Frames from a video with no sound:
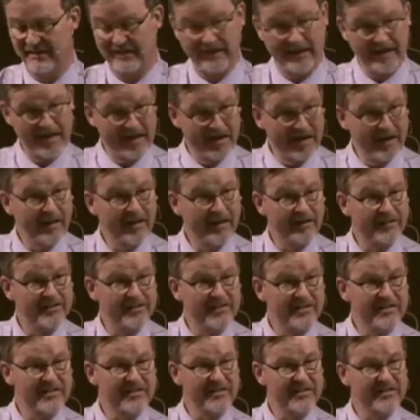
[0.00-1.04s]
It
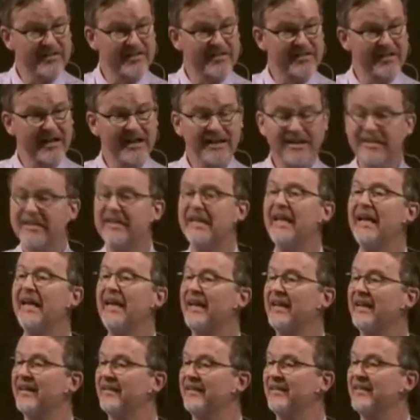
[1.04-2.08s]
is
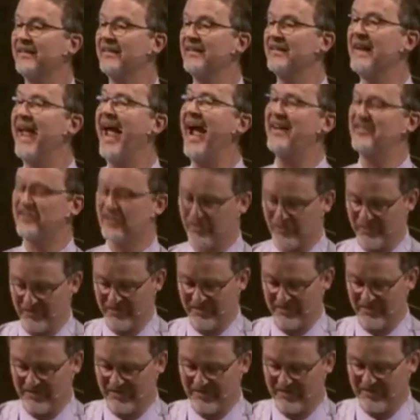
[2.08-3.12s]
indeed
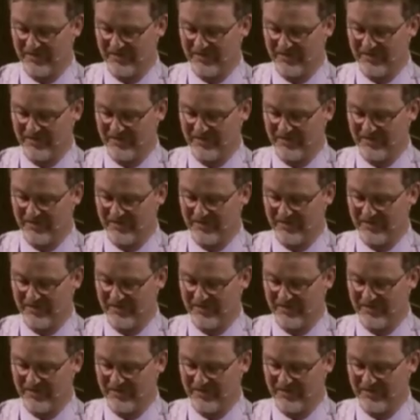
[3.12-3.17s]
natural